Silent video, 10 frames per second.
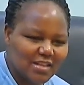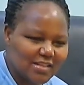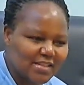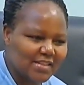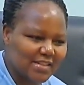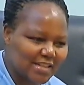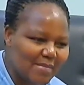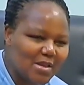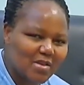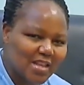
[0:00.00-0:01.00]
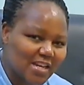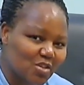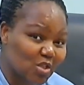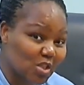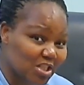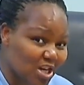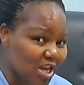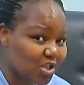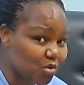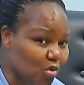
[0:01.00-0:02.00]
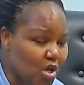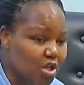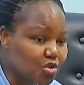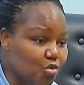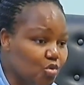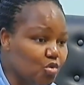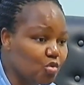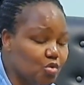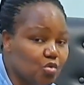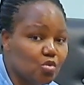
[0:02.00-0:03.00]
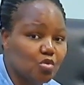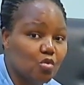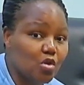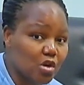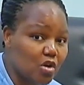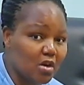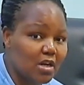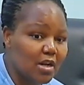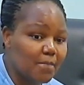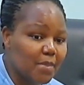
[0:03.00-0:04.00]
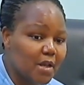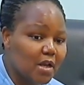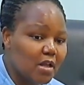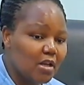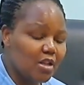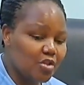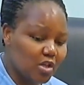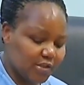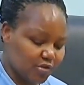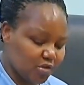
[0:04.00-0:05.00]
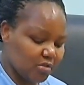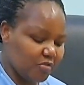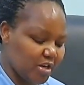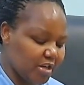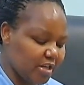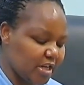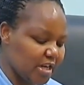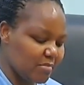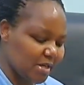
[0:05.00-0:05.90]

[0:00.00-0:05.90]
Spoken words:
this is the time now they are also trying to crawl. Though it's not very nanny,